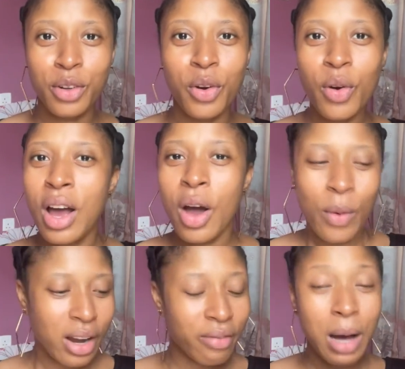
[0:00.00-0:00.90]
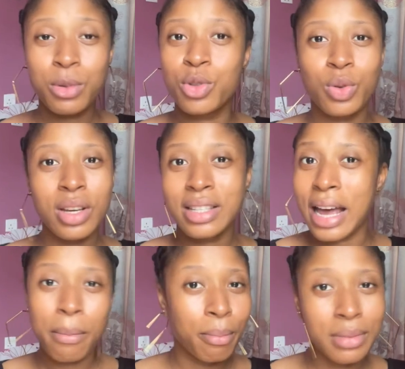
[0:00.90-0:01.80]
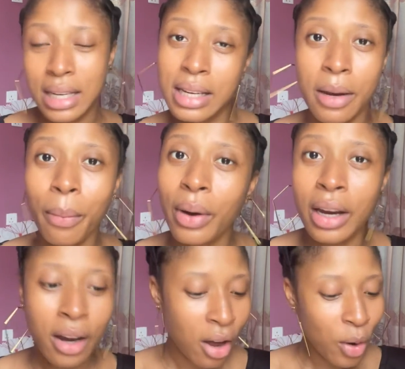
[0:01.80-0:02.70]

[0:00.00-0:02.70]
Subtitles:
You know, whenever I'm stressed, I'm taking a break.